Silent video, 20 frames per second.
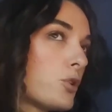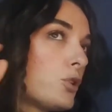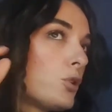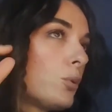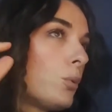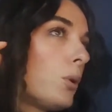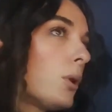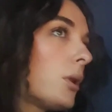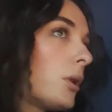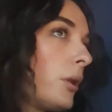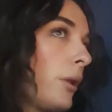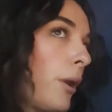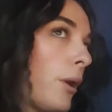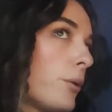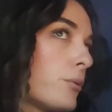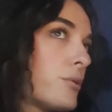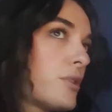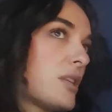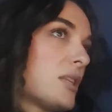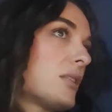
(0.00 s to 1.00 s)
you will
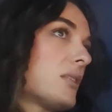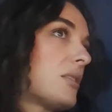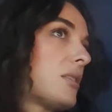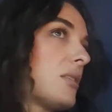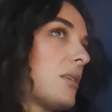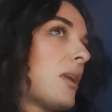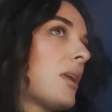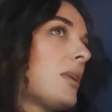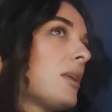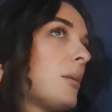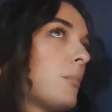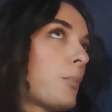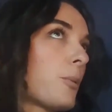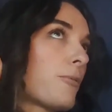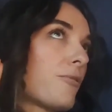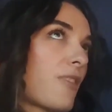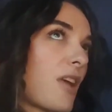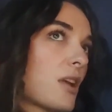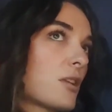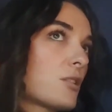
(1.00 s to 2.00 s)
notice any
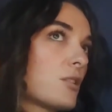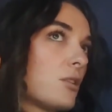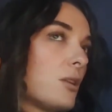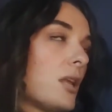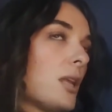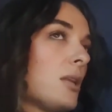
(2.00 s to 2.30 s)
imperfection.